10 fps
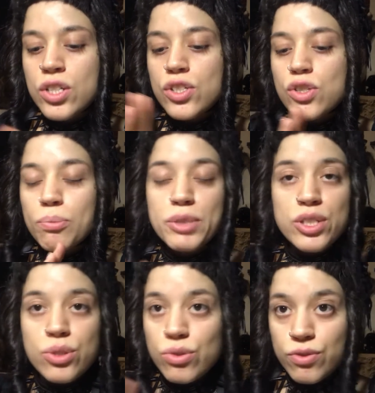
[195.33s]
Don't be
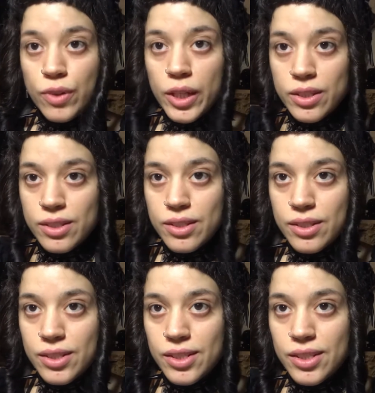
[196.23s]
two-faced.
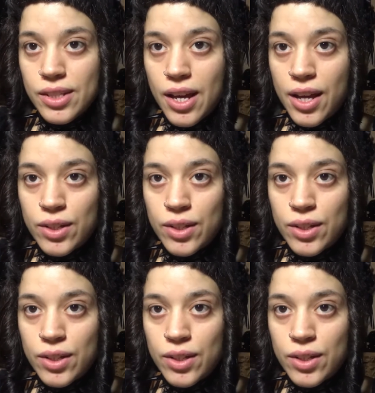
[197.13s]
I